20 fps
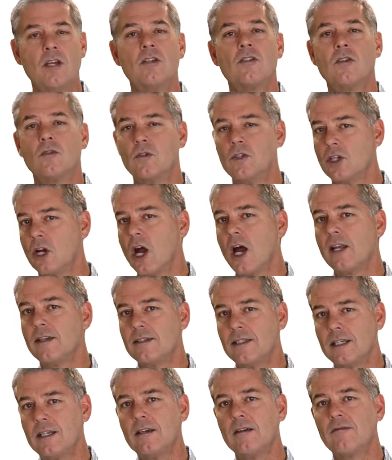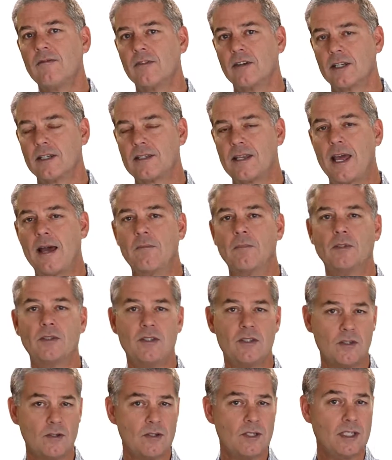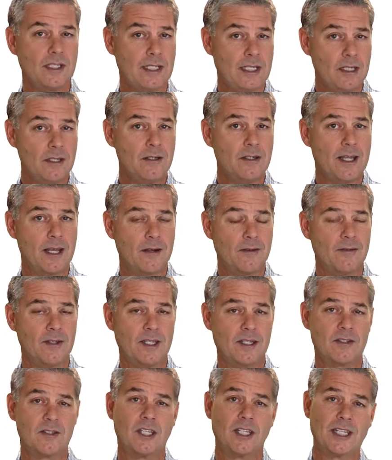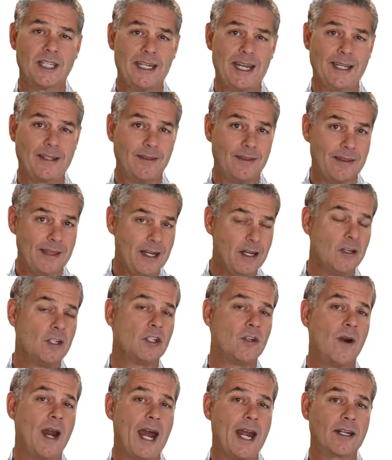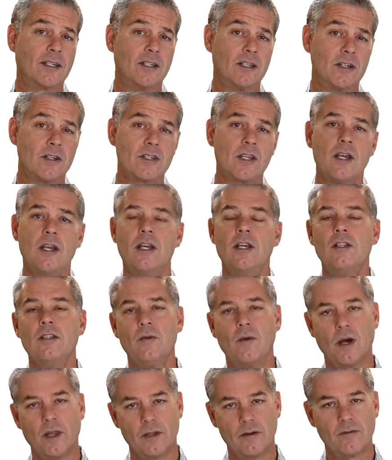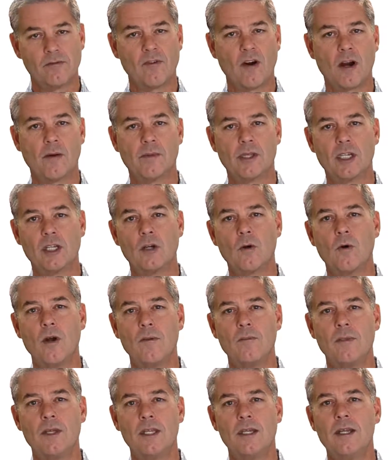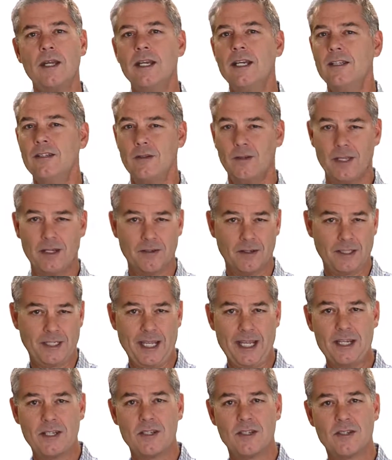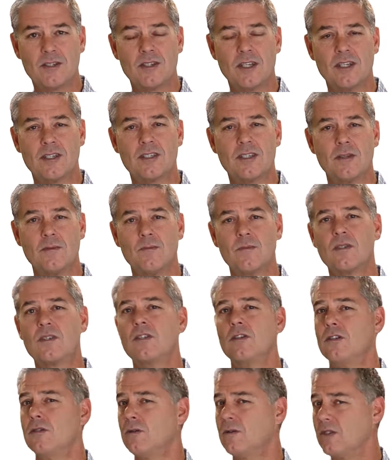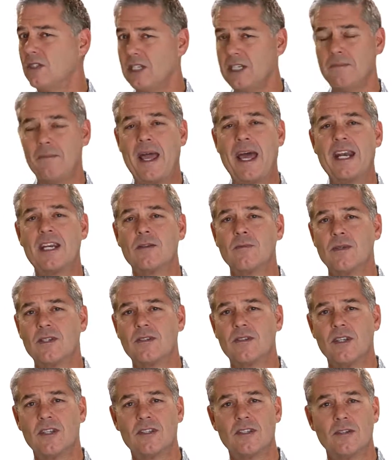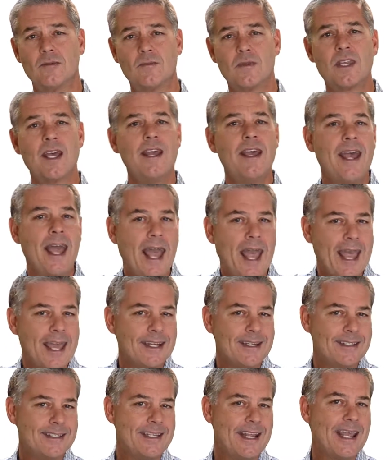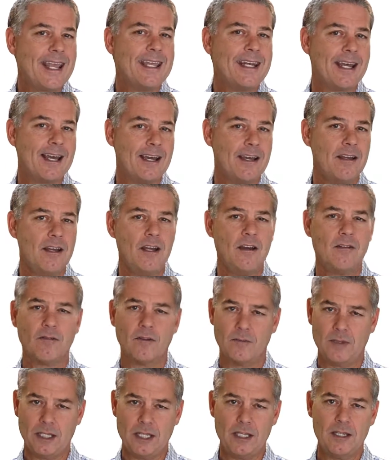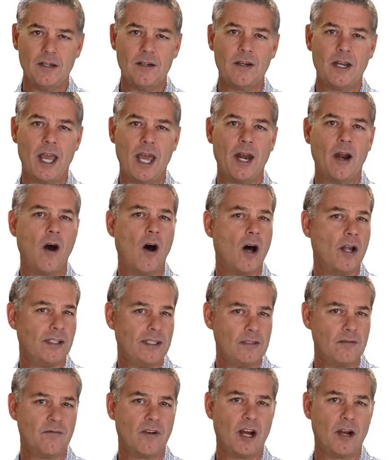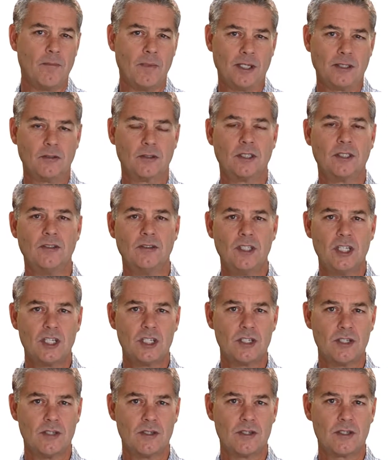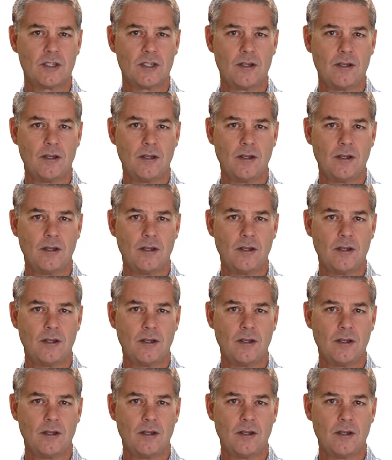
So John Deere, for example, is using the Internet of Things to connect their tractors to other farming equipment, to irrigation systems, to seed management systems, and data from the Internet on the environmental conditions.